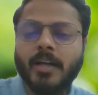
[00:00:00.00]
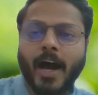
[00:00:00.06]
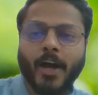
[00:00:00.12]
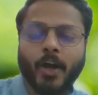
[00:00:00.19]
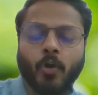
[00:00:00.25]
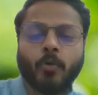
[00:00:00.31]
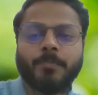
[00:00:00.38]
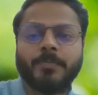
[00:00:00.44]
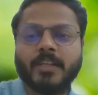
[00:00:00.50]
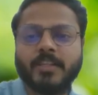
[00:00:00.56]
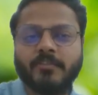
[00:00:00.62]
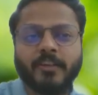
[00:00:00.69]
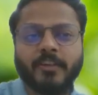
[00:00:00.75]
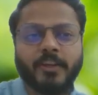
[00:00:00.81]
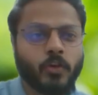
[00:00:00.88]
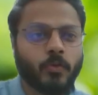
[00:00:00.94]
I hope this
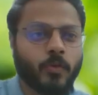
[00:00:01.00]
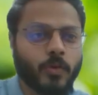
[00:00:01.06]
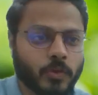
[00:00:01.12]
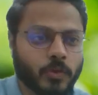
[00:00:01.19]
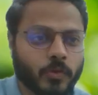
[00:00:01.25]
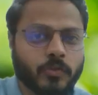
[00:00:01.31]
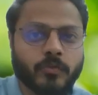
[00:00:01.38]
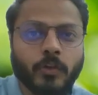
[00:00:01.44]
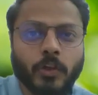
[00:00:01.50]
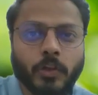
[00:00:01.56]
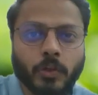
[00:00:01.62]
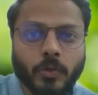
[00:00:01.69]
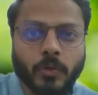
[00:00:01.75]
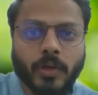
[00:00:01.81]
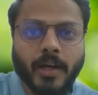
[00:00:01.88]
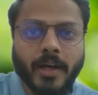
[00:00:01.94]
video was useful to
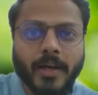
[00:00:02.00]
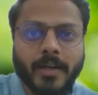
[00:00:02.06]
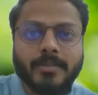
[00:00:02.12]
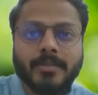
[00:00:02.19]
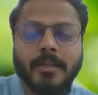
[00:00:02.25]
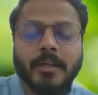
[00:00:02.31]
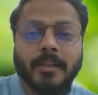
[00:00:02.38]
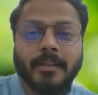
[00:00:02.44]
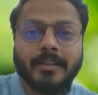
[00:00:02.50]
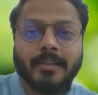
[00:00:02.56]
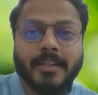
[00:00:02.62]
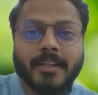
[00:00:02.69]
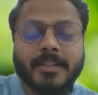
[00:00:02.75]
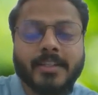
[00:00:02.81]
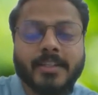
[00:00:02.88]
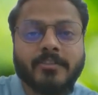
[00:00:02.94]
you guys.
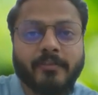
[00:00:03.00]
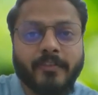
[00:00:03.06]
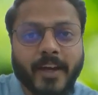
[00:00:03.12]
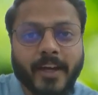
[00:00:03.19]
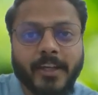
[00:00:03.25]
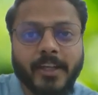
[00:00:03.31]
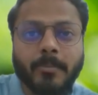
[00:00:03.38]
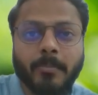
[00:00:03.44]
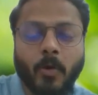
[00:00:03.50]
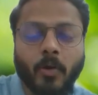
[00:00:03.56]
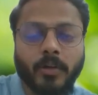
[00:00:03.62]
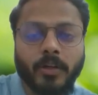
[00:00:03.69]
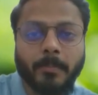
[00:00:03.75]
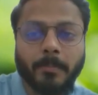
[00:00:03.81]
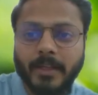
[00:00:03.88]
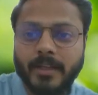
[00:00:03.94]
This is very
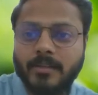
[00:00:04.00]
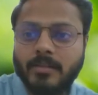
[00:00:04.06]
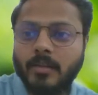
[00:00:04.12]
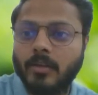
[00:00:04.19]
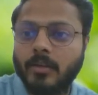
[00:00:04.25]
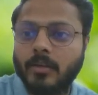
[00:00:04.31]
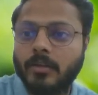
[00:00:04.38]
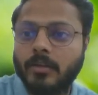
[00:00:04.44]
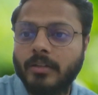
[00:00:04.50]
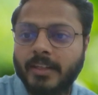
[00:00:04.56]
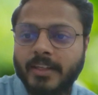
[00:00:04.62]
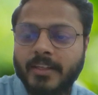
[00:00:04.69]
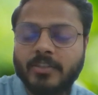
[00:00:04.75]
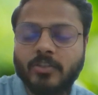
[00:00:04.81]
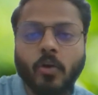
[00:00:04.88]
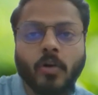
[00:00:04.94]
important. Please learn
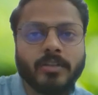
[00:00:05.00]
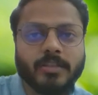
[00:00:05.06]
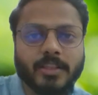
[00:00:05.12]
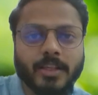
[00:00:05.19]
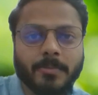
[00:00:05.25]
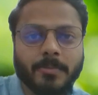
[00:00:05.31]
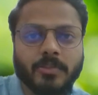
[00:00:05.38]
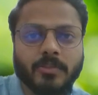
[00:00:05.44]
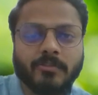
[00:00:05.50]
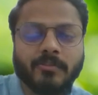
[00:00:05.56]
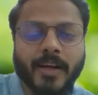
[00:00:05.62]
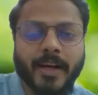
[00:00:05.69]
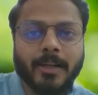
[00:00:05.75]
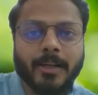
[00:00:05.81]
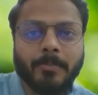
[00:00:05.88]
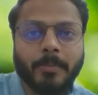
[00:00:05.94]
these concepts
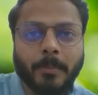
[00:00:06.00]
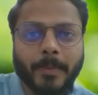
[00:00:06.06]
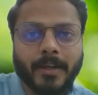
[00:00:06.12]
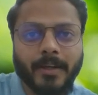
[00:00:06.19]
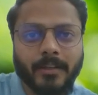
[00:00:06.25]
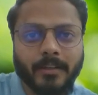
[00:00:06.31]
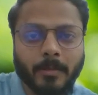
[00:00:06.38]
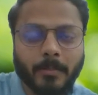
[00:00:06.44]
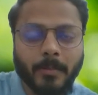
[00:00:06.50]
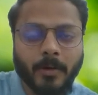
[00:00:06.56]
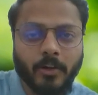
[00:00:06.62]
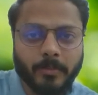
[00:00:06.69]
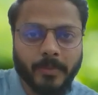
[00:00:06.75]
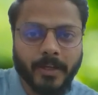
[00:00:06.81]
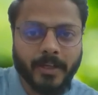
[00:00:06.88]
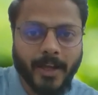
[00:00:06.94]
while preparing the
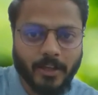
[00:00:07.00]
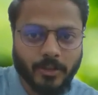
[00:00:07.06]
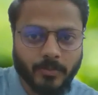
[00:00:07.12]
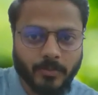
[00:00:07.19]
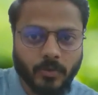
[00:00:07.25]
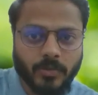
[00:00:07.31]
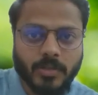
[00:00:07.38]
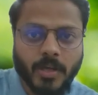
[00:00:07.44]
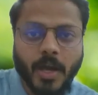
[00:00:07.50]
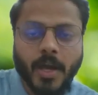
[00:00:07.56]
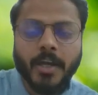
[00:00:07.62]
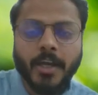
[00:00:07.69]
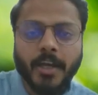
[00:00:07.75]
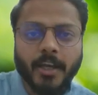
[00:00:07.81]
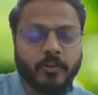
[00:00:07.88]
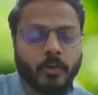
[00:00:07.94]
Power BI dashboards.
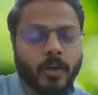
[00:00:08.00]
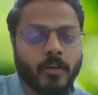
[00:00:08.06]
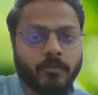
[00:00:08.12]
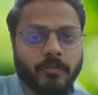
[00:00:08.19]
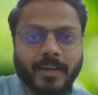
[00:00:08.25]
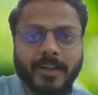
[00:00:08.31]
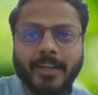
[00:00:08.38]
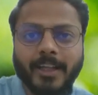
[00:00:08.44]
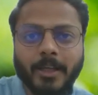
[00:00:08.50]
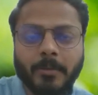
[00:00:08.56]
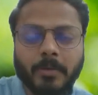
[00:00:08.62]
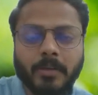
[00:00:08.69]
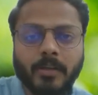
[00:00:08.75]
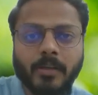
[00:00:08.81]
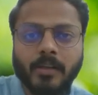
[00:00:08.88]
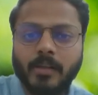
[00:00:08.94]
If you have one
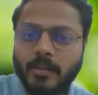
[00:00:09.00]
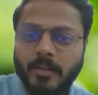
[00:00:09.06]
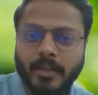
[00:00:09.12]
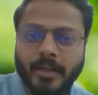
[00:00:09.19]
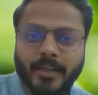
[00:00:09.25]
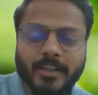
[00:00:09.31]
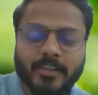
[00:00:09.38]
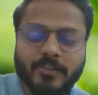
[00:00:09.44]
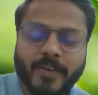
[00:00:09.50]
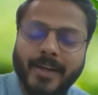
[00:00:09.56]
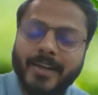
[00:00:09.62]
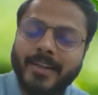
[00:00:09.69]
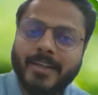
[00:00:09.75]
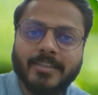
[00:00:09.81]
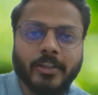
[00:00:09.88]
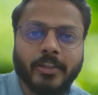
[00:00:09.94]
table, it is
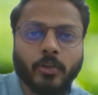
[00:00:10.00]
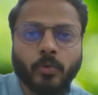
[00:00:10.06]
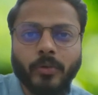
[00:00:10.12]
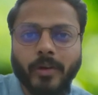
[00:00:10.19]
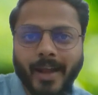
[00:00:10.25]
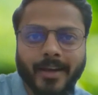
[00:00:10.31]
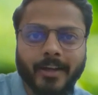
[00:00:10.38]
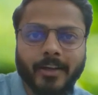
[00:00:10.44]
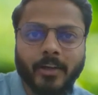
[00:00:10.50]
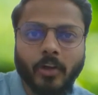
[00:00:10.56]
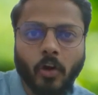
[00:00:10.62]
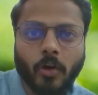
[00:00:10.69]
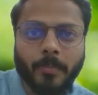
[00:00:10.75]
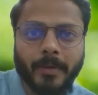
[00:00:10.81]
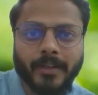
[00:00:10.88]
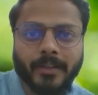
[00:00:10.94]
very easy to drag and
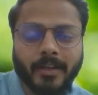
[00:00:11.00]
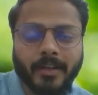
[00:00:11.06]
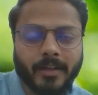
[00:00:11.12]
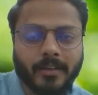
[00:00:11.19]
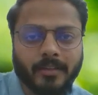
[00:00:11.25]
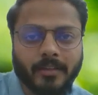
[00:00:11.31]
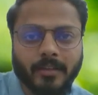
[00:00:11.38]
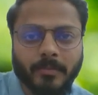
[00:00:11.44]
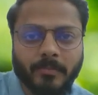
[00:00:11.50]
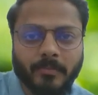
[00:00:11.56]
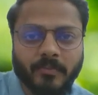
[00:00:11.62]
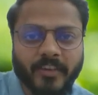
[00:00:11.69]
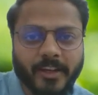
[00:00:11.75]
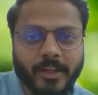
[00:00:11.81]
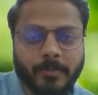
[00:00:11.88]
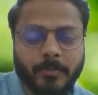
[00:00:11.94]
drop and create the
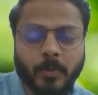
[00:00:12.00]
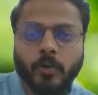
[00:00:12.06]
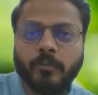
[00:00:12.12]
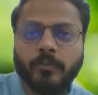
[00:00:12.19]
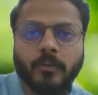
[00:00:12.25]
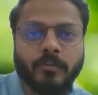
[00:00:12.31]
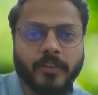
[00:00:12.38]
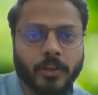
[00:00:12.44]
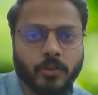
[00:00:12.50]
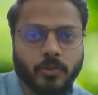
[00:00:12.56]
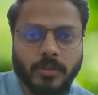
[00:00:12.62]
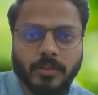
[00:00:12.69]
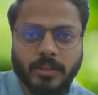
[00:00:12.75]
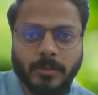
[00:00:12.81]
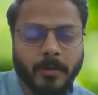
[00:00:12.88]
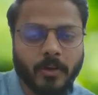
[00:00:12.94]
very beautiful
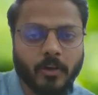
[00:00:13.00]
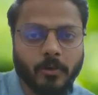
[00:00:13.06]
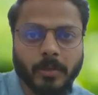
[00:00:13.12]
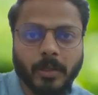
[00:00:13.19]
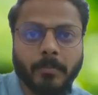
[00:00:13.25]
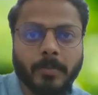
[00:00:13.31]
visuals in Power BI.